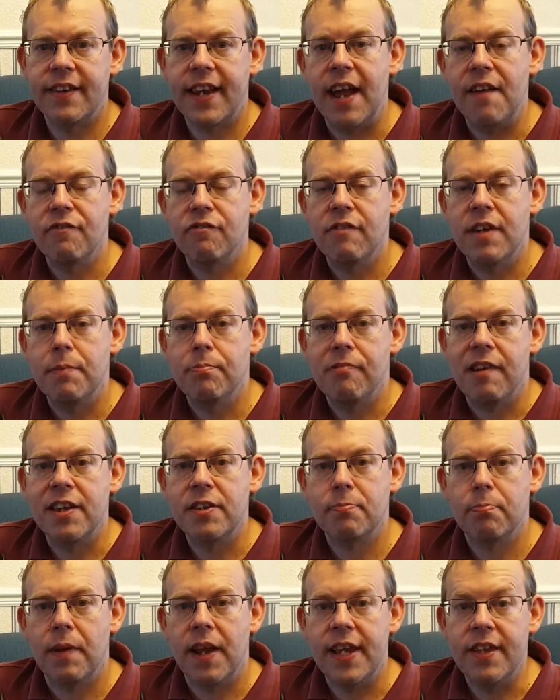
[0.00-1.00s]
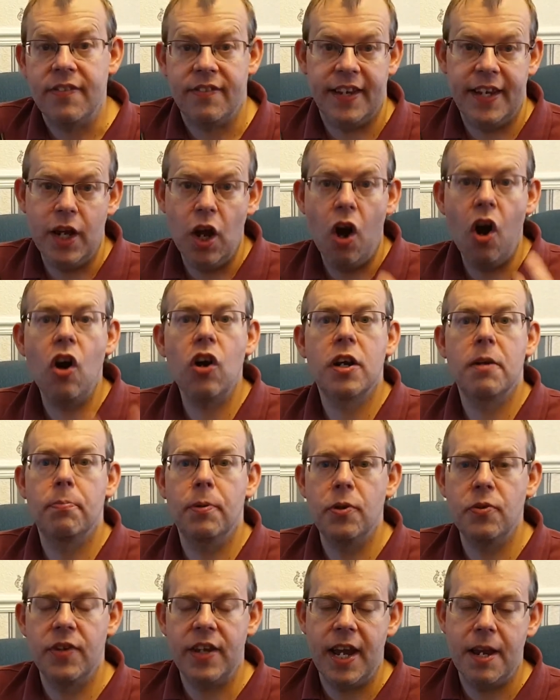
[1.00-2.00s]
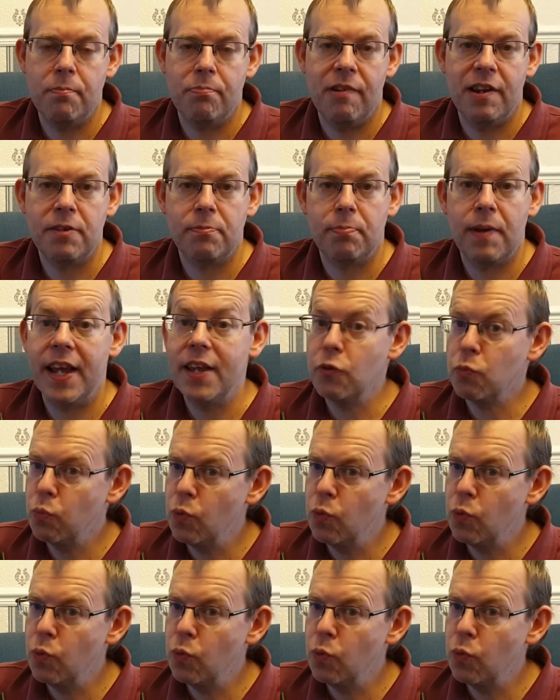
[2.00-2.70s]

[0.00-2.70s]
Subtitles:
cavalry breastplates, the harquebusier breastplates,